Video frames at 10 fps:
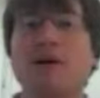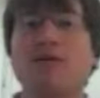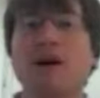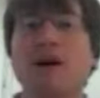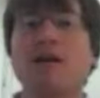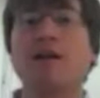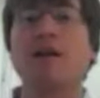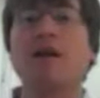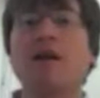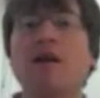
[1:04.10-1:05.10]
might have had.
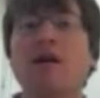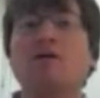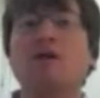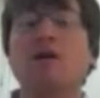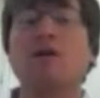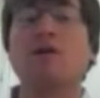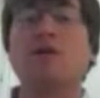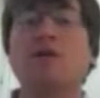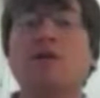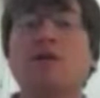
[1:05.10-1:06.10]

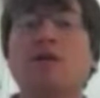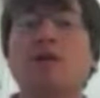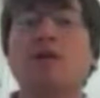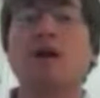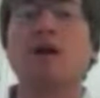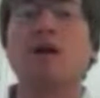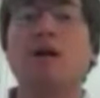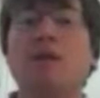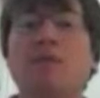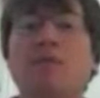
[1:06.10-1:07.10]
So
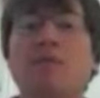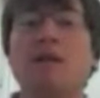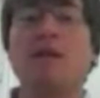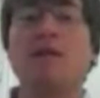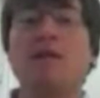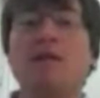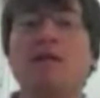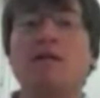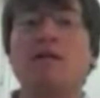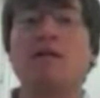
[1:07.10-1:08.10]
I think
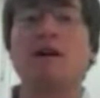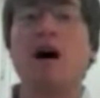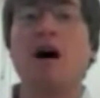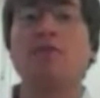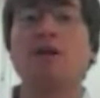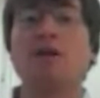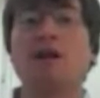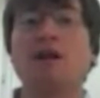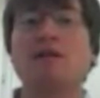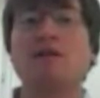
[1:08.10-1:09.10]
that the
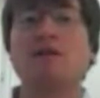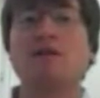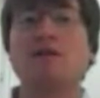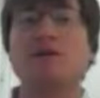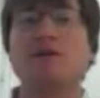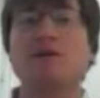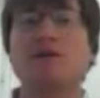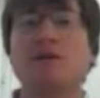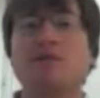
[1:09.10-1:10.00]
obvious answer is,